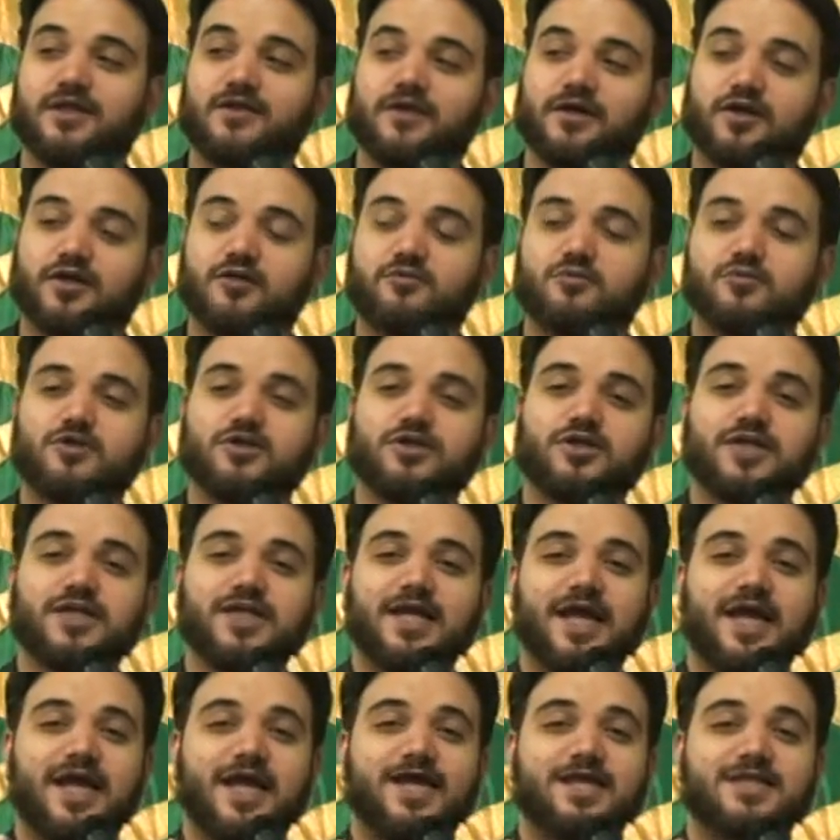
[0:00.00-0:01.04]
the
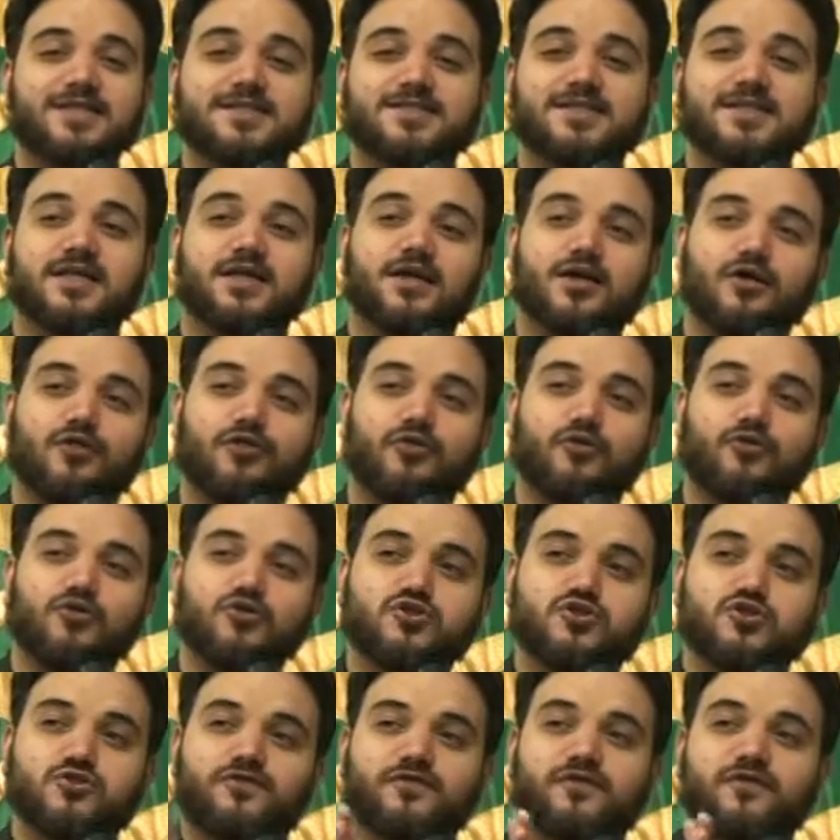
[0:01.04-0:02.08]
community has
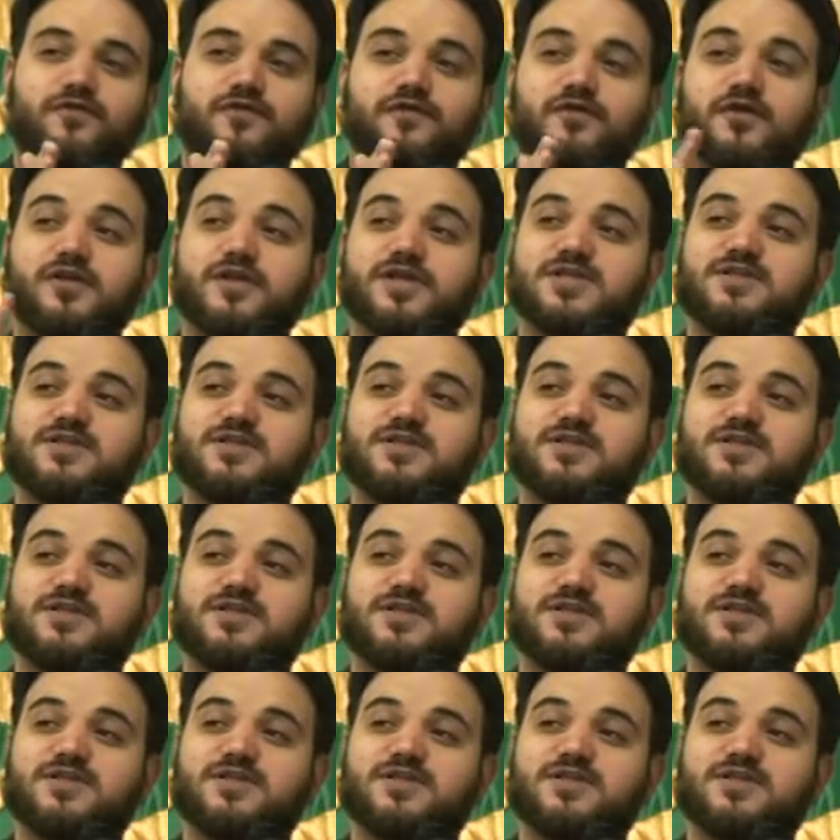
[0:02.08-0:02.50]
those to fulfill